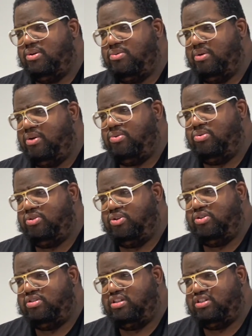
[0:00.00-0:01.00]
we're all
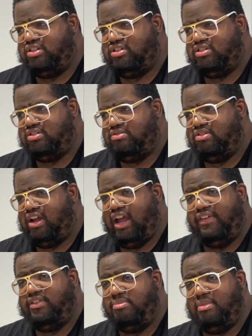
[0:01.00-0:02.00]
used to just not
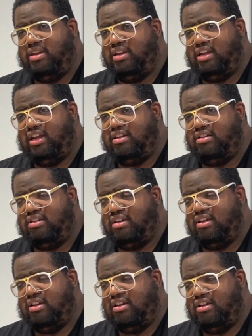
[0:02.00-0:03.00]
having money and,
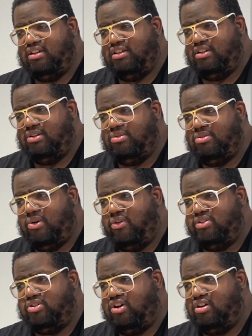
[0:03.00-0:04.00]
you know,
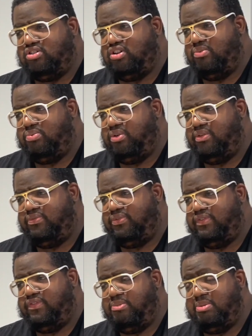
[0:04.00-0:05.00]
going tuck shop with
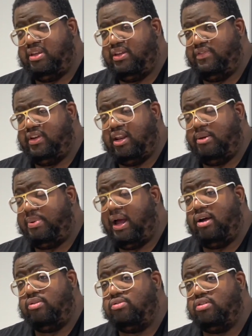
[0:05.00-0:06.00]
50p. If you had a
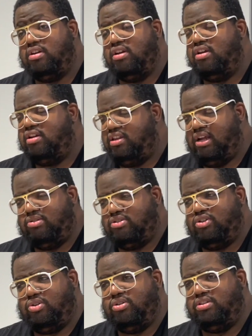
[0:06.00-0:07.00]
pound, that was
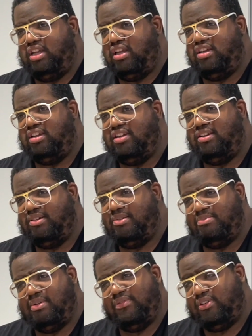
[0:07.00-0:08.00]
a good day.
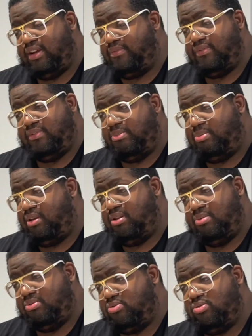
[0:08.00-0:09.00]
But if you had
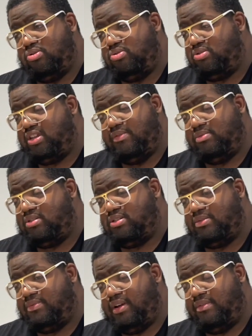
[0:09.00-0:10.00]
50p, it was good. You was able to
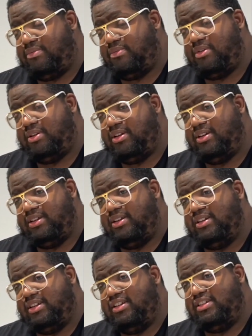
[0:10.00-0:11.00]
survive.
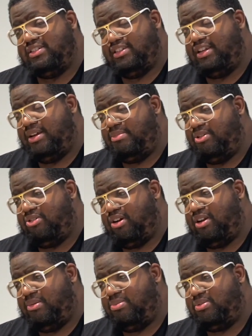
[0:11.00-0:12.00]
So yeah, my
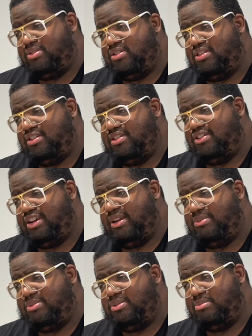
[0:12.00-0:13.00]
growing up was
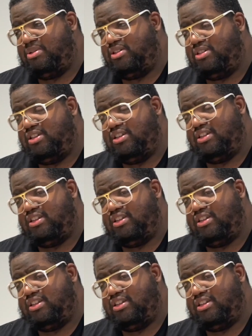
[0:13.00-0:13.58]
amazing.